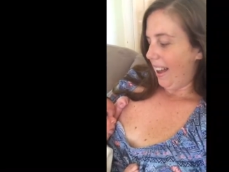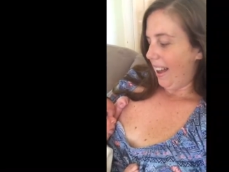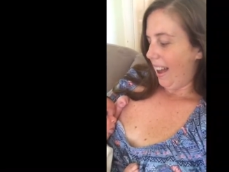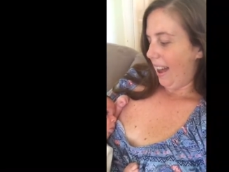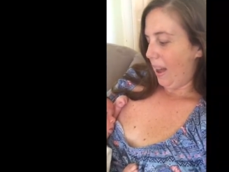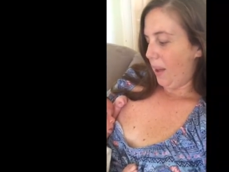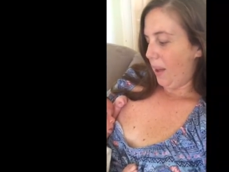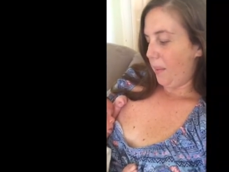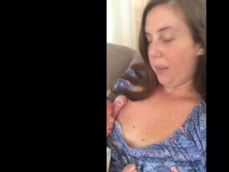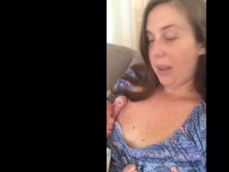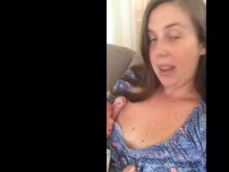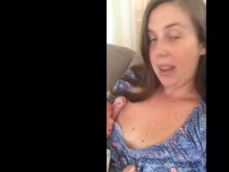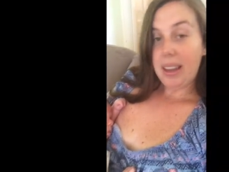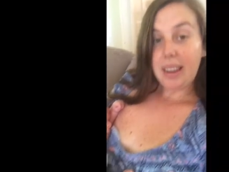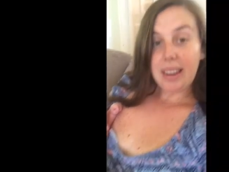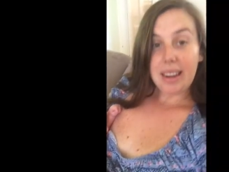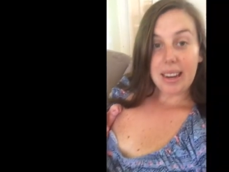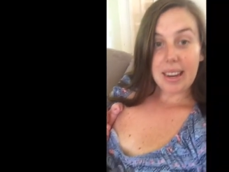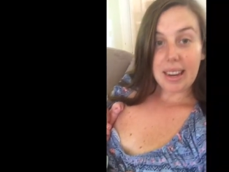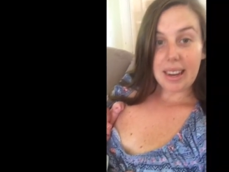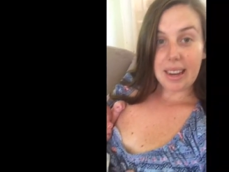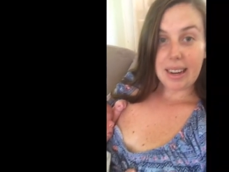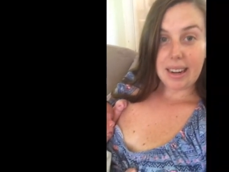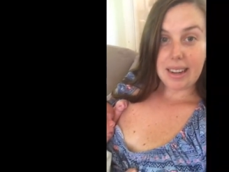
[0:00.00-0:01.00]
um,
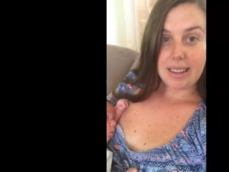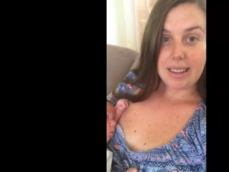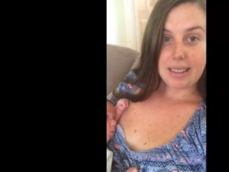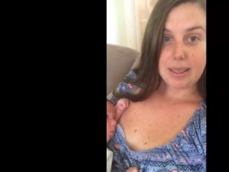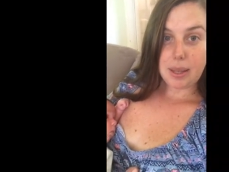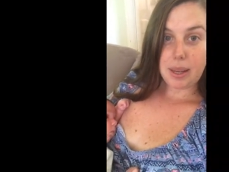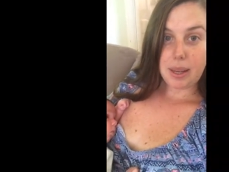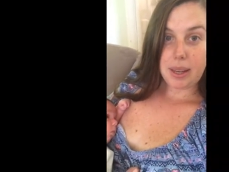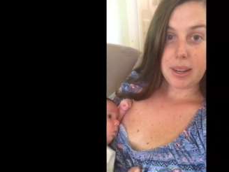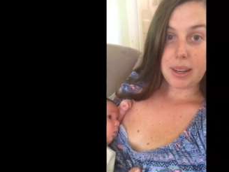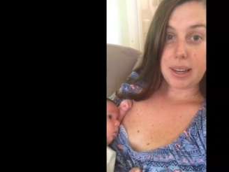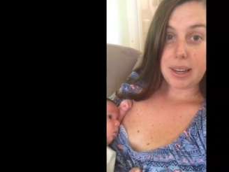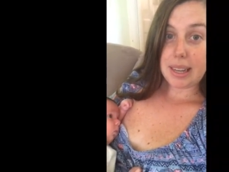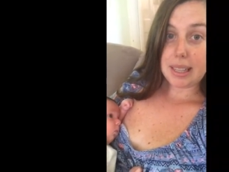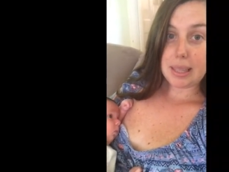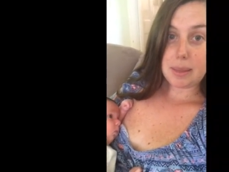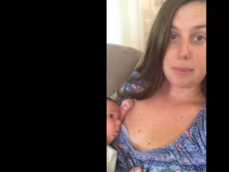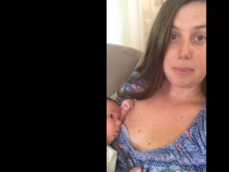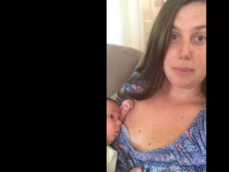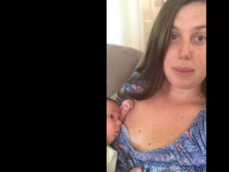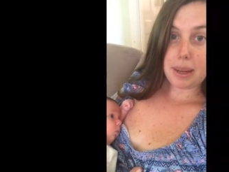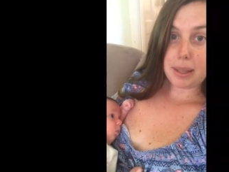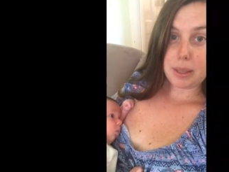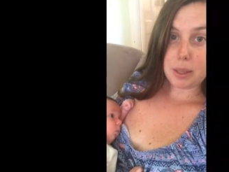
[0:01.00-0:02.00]
it is it's
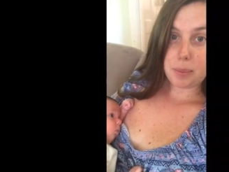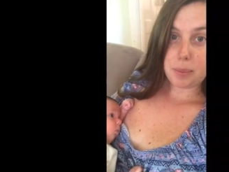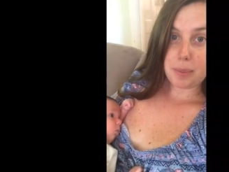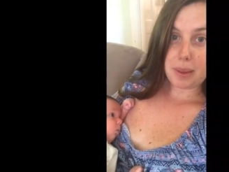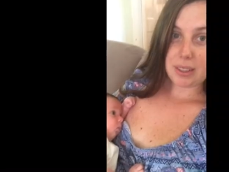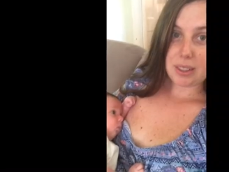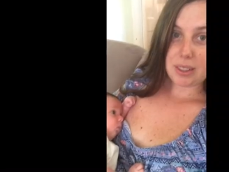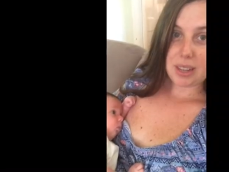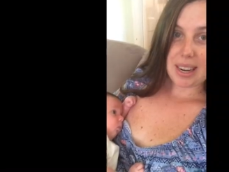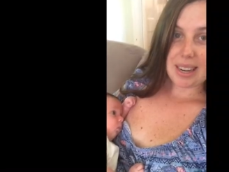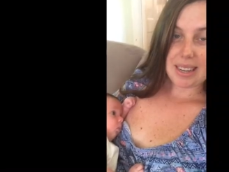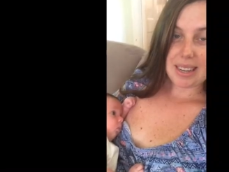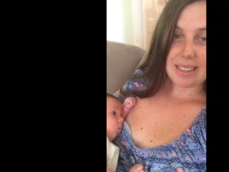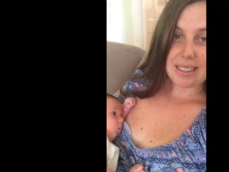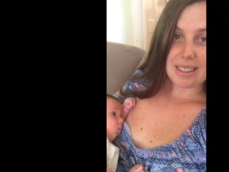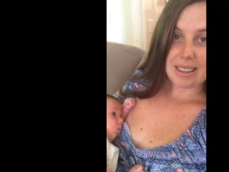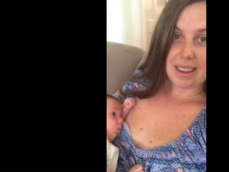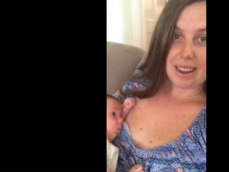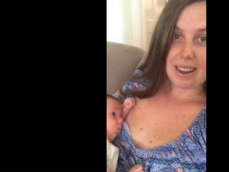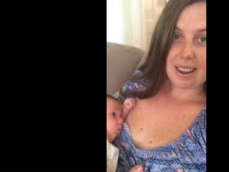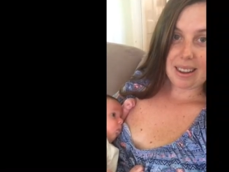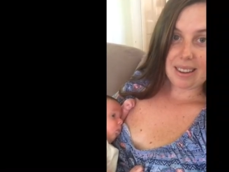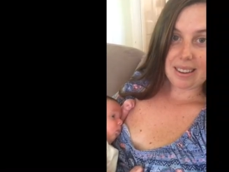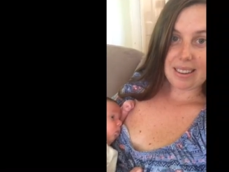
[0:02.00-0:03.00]
much much
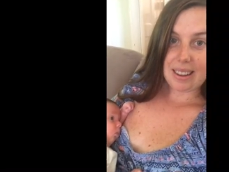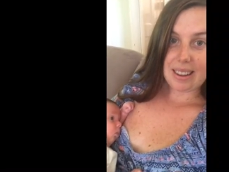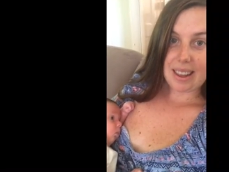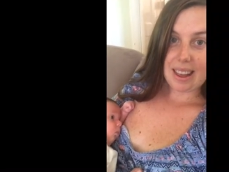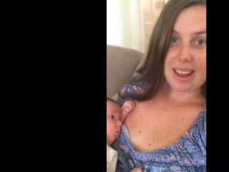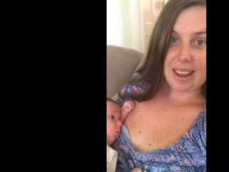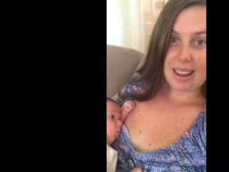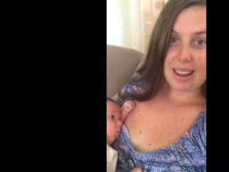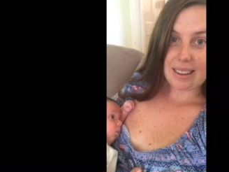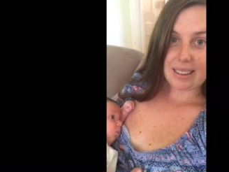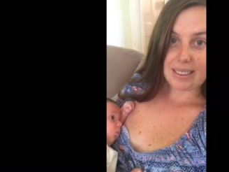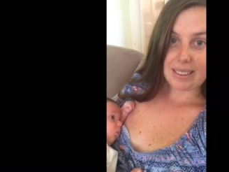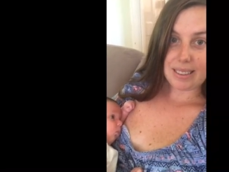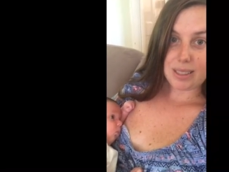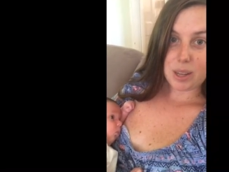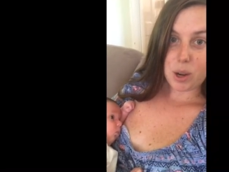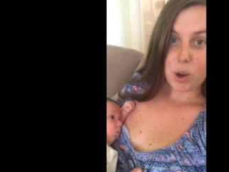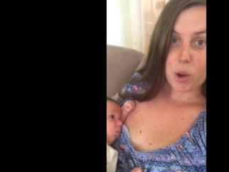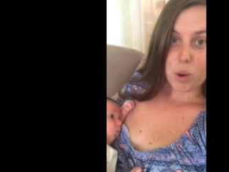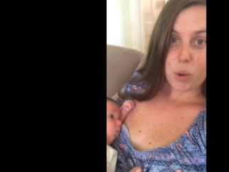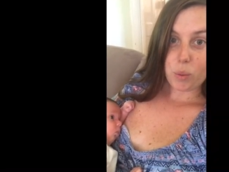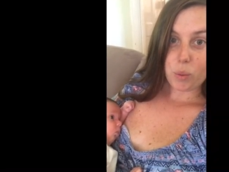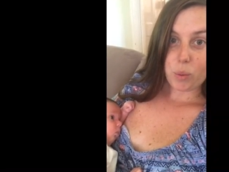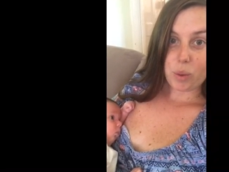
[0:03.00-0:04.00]
easier and
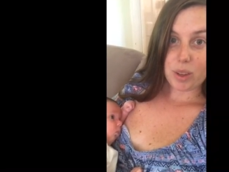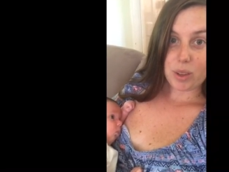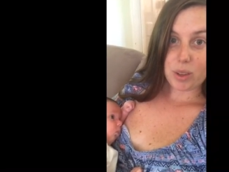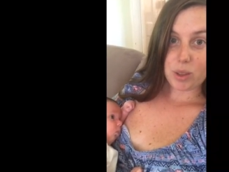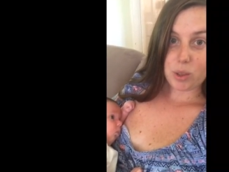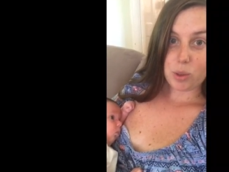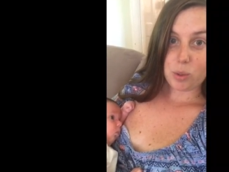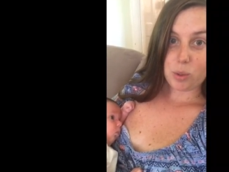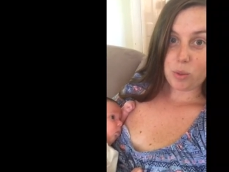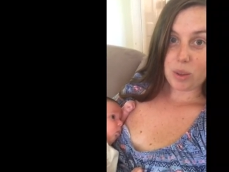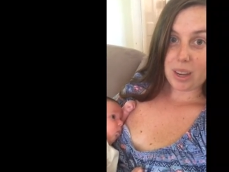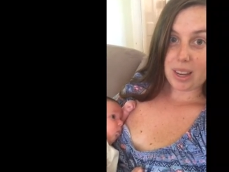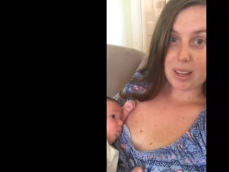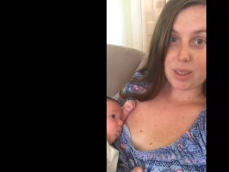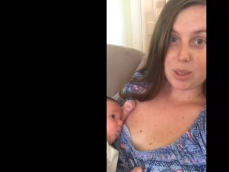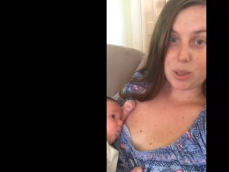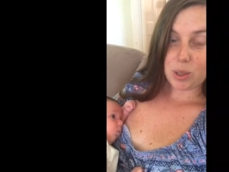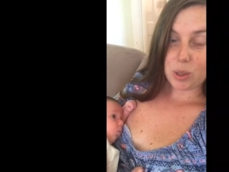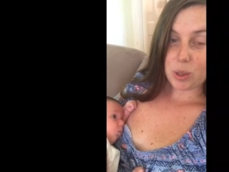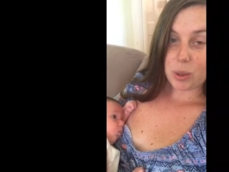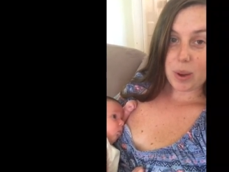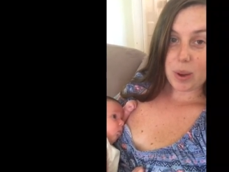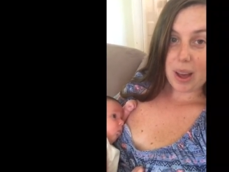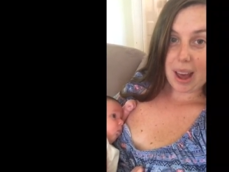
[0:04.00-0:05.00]
we do feed
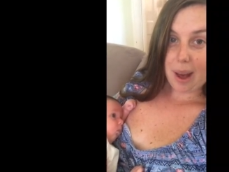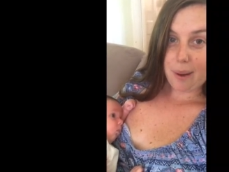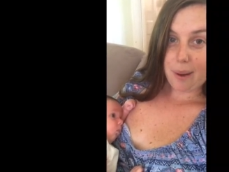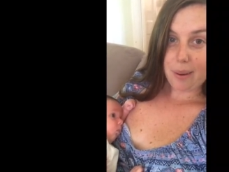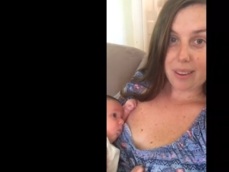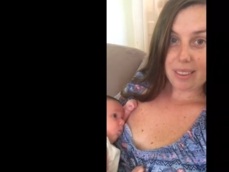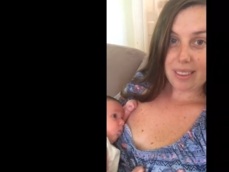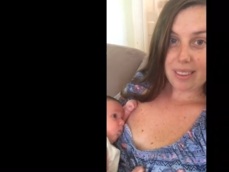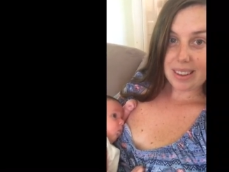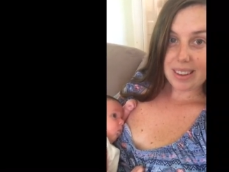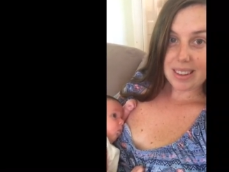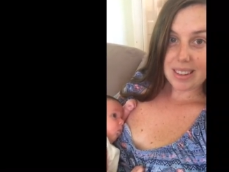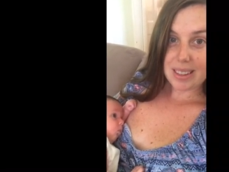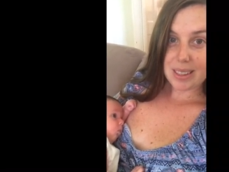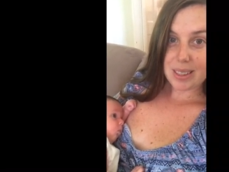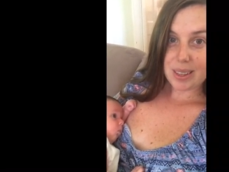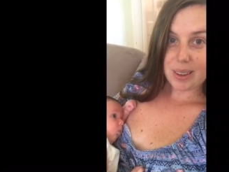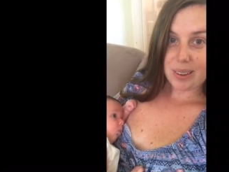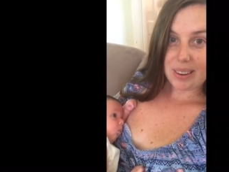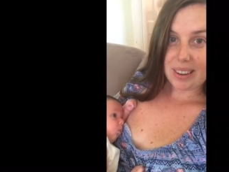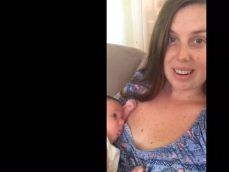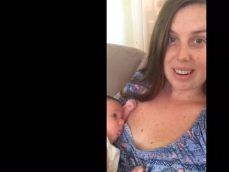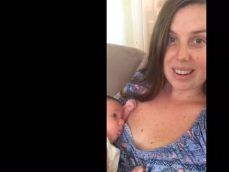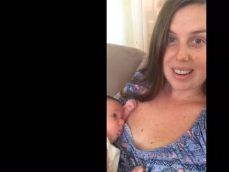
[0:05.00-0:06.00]
two hourly
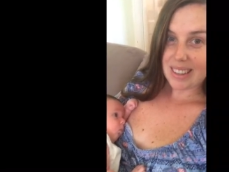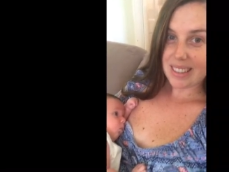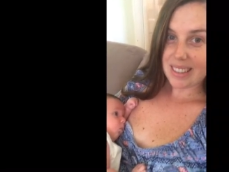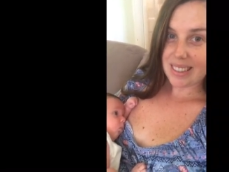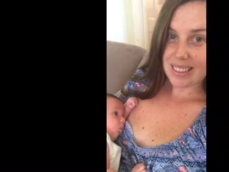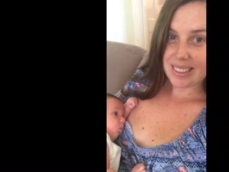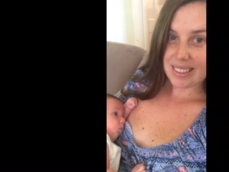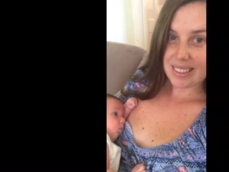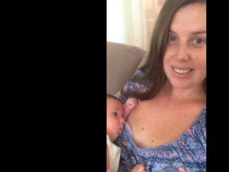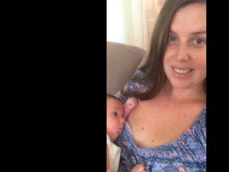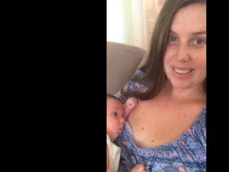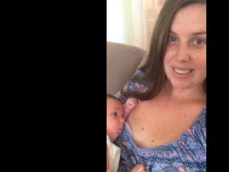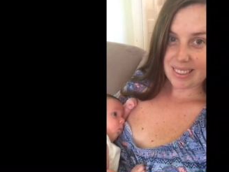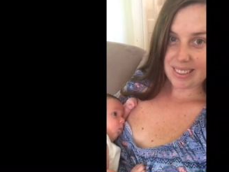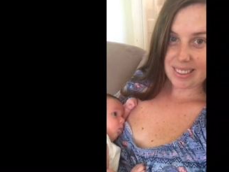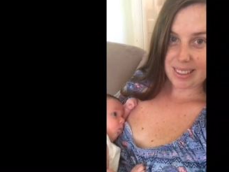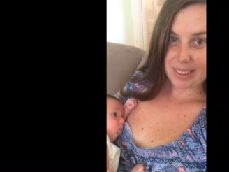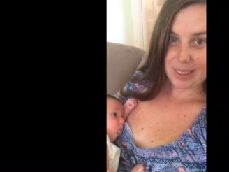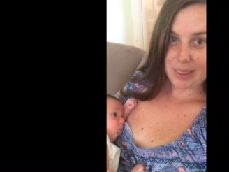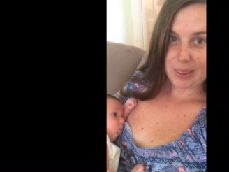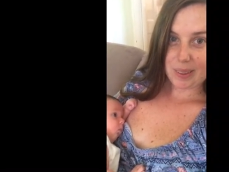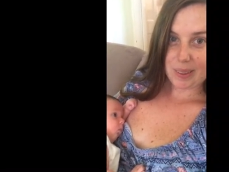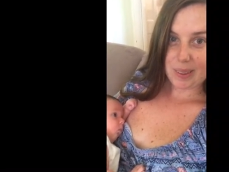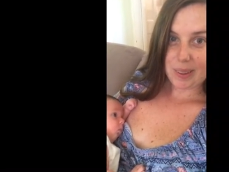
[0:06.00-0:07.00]
so it is
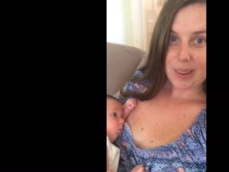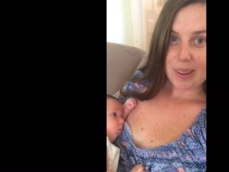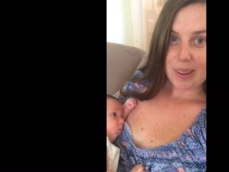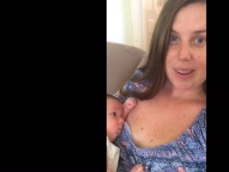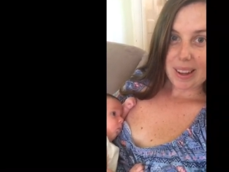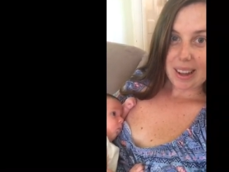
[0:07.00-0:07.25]
still